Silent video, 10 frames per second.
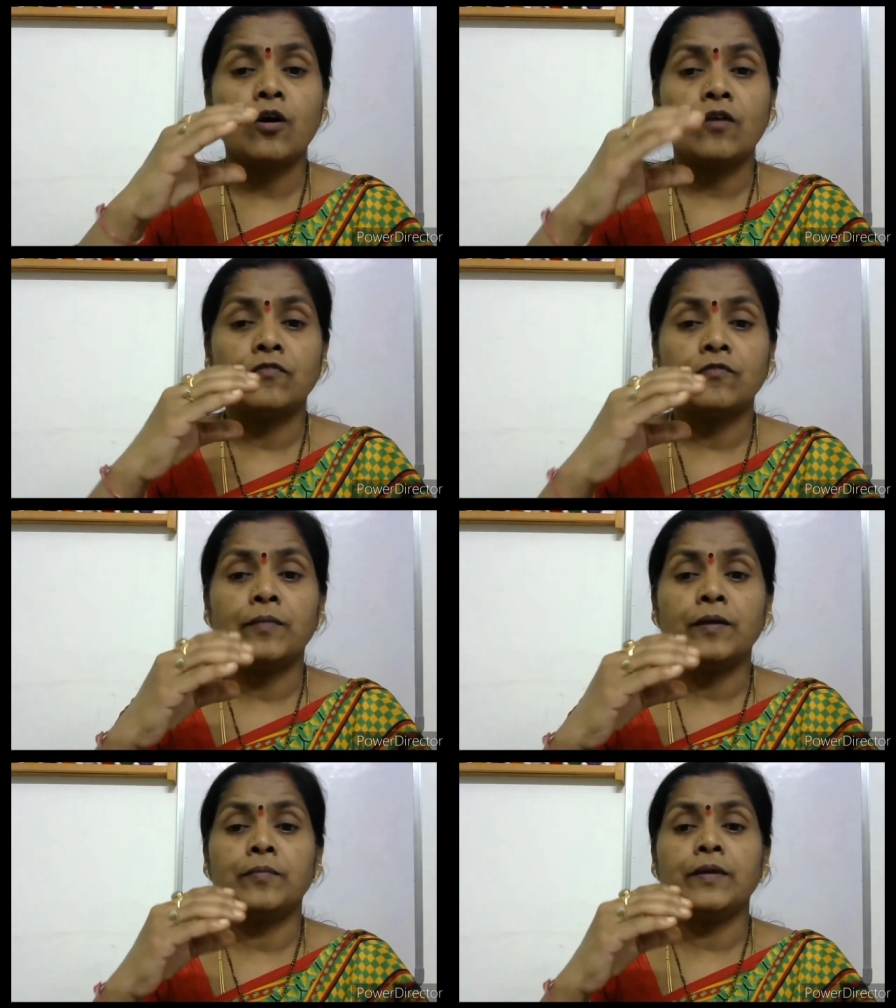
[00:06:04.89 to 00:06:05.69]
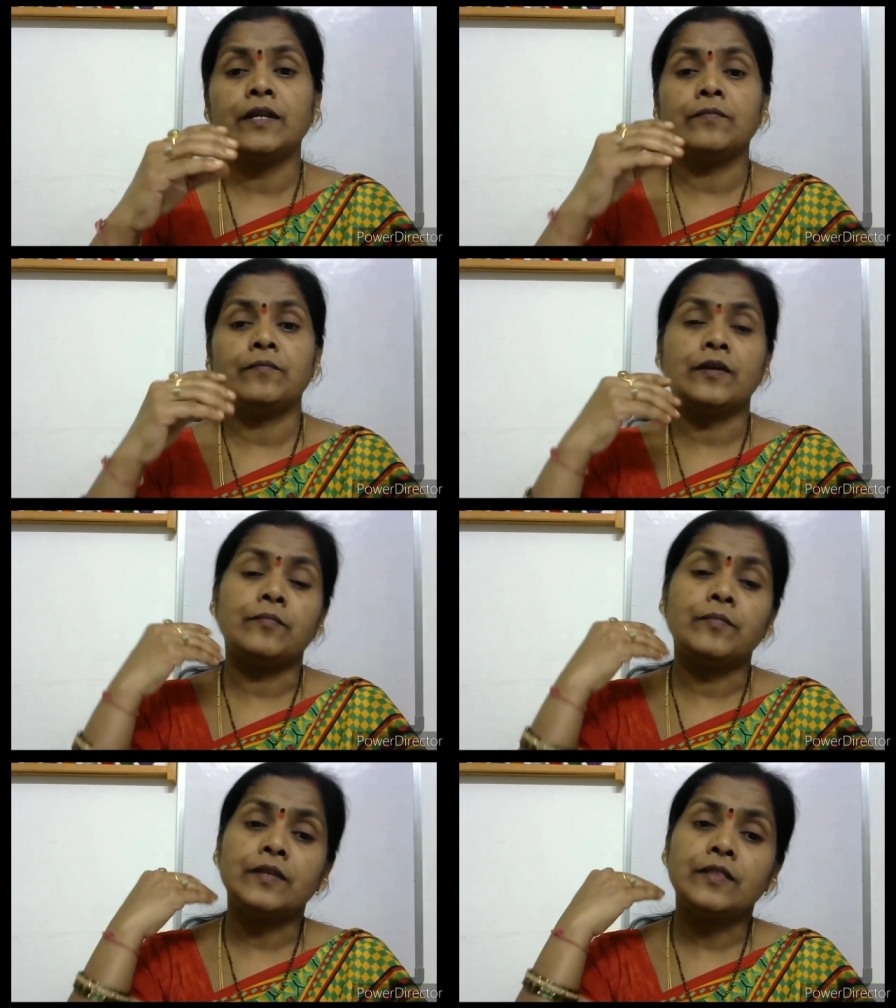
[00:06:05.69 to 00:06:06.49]
of maybe it
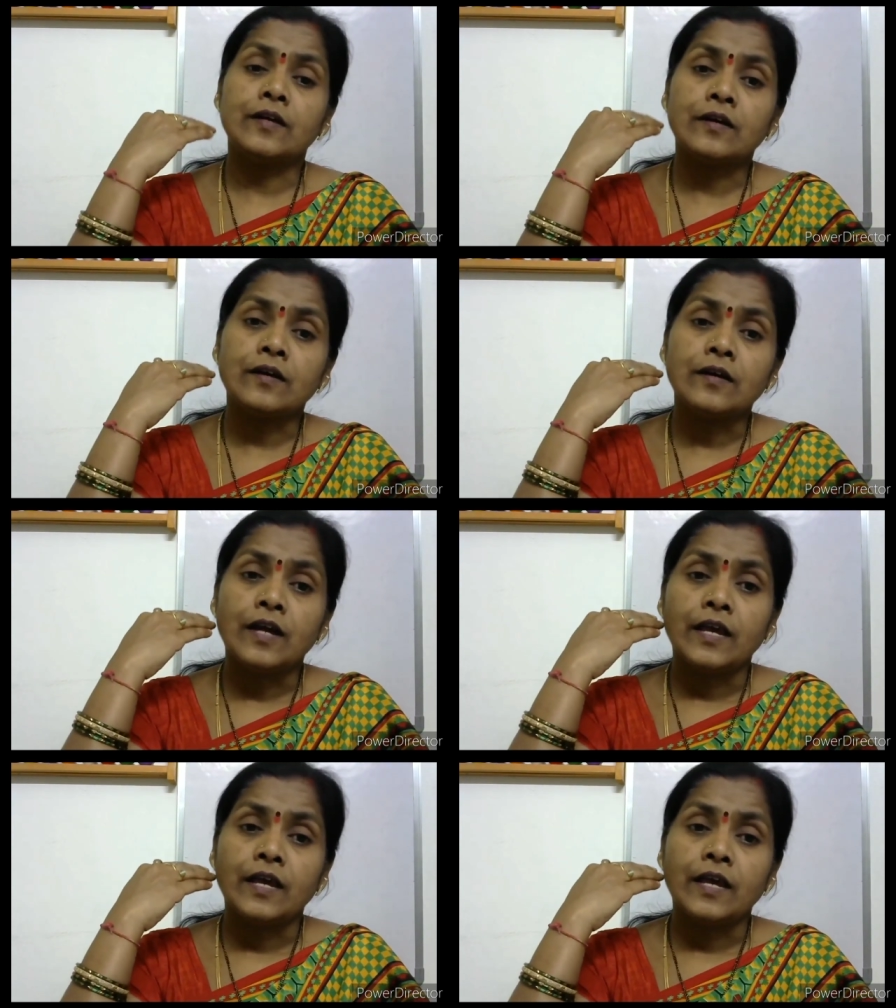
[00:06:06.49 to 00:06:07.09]
may be the